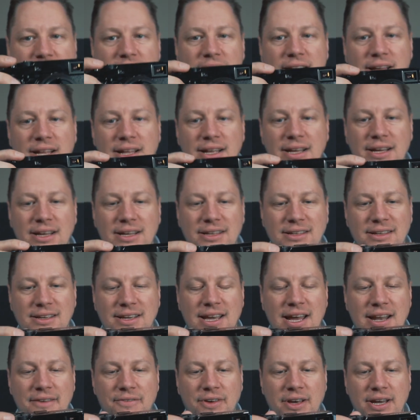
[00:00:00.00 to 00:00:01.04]
a, a,
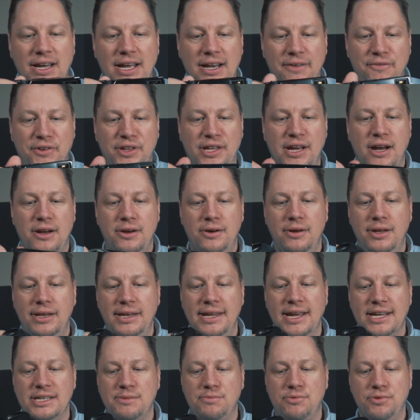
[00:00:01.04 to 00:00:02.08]
kind of a kind of a downer on
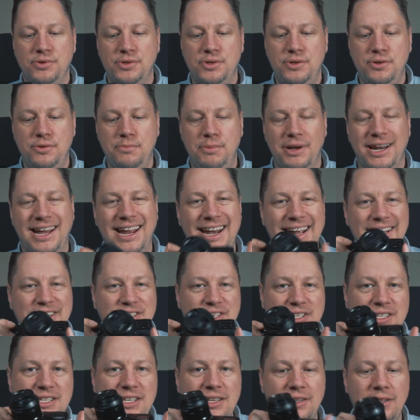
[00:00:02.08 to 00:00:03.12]
the X Pro 2. But again, I
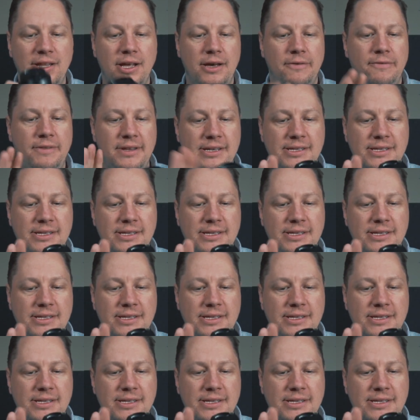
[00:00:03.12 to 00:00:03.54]
just love